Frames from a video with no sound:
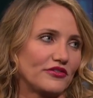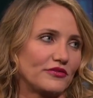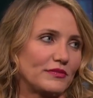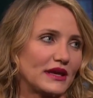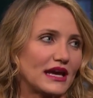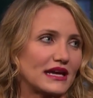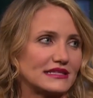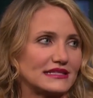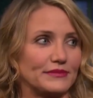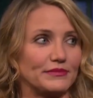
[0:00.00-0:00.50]

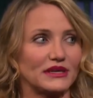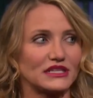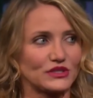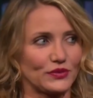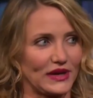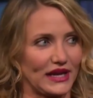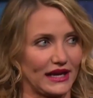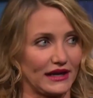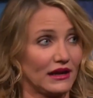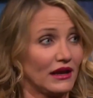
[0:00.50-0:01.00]

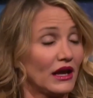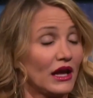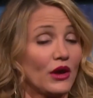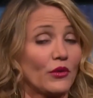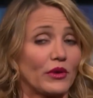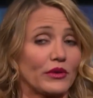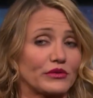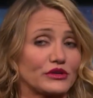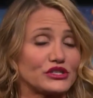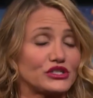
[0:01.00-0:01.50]
Breakups,
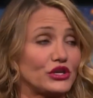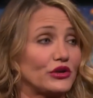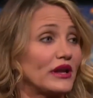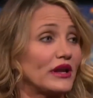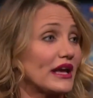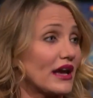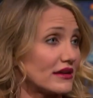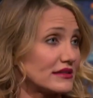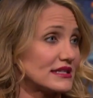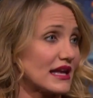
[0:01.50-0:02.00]

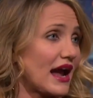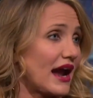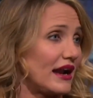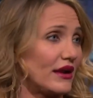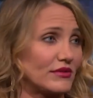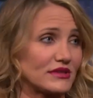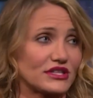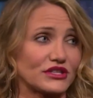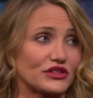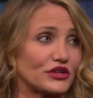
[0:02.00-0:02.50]
setbacks,
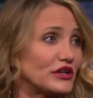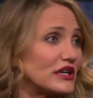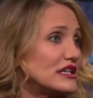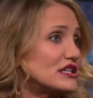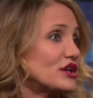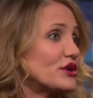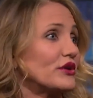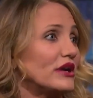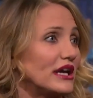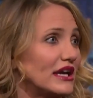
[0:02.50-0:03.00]
drama,
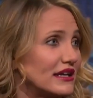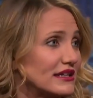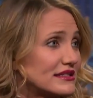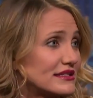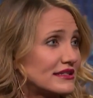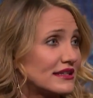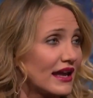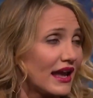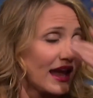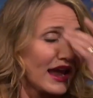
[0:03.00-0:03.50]

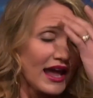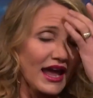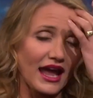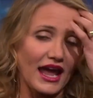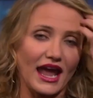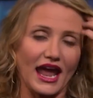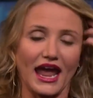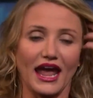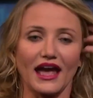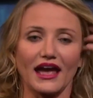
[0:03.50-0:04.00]
they've turned it
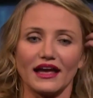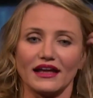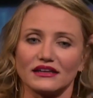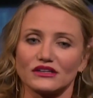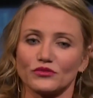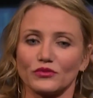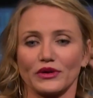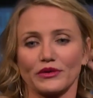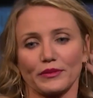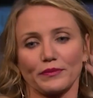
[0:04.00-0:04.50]
all into
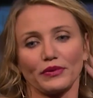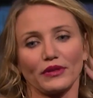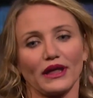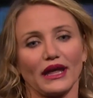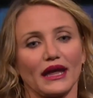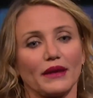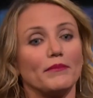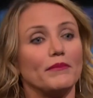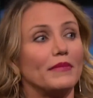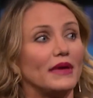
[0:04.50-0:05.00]
powerful
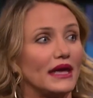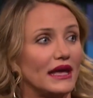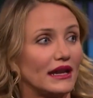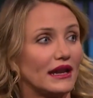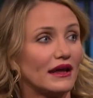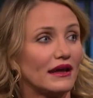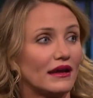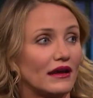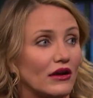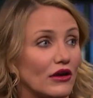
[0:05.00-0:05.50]
image-building
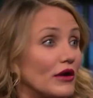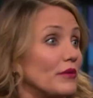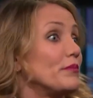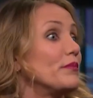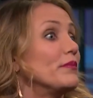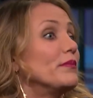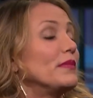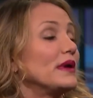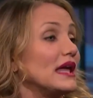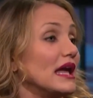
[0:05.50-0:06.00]

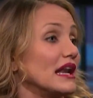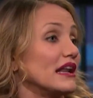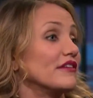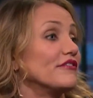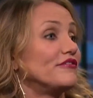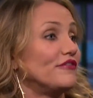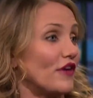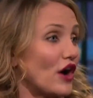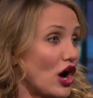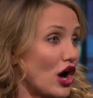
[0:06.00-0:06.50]
moments,
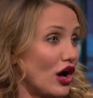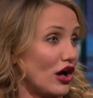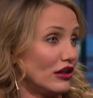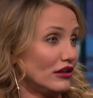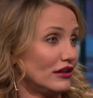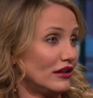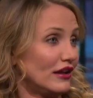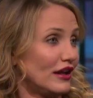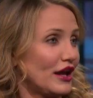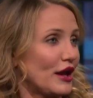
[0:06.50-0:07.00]
and it works
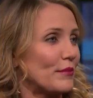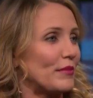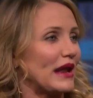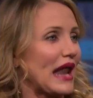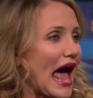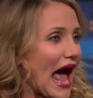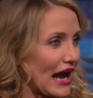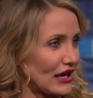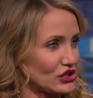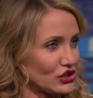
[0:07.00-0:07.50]
really well for
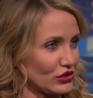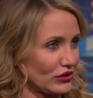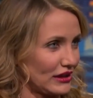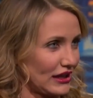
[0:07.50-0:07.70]
them.